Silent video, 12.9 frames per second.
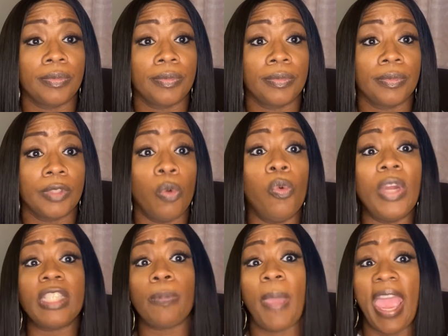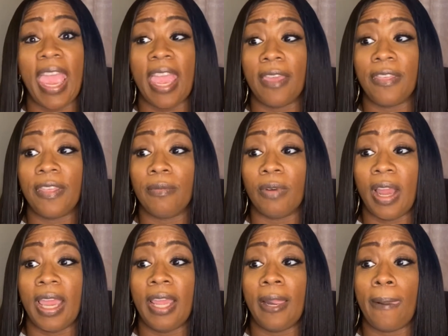Which path,
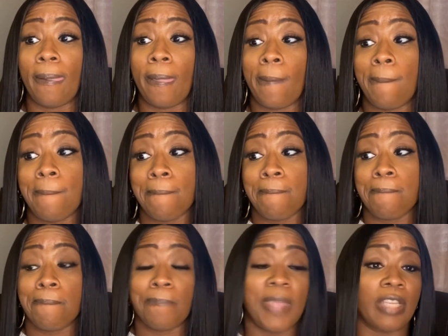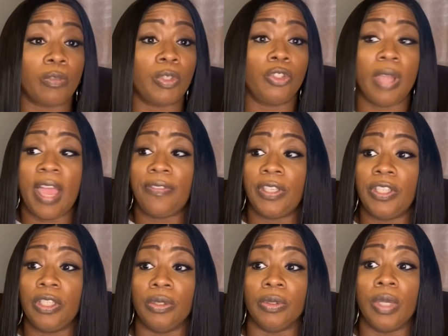right? That's what you have to
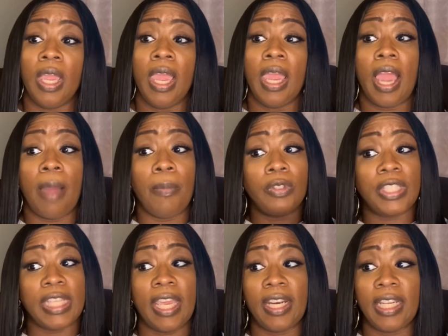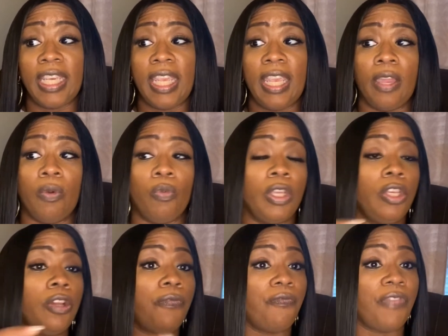do. I'm going to say it again. When you're
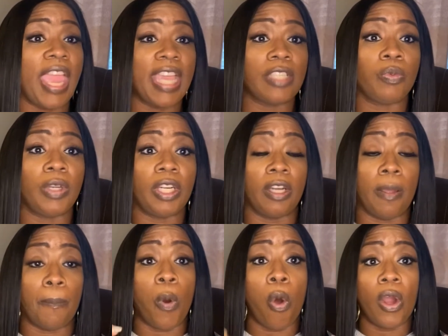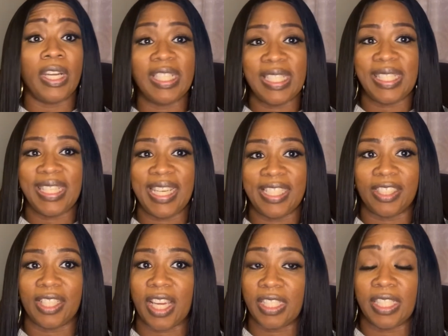faced with an important decision,
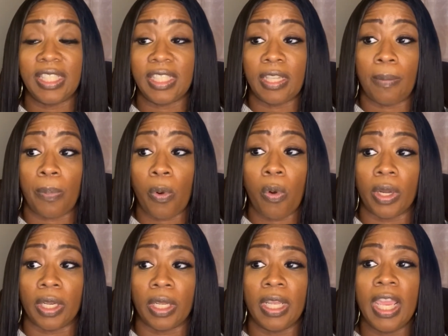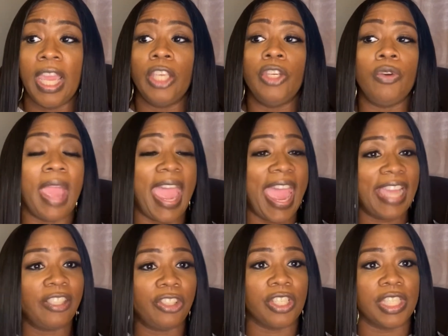because this is important, you
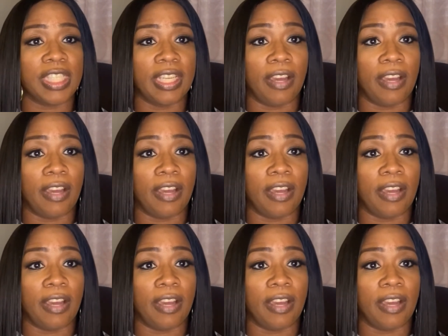ask yourself,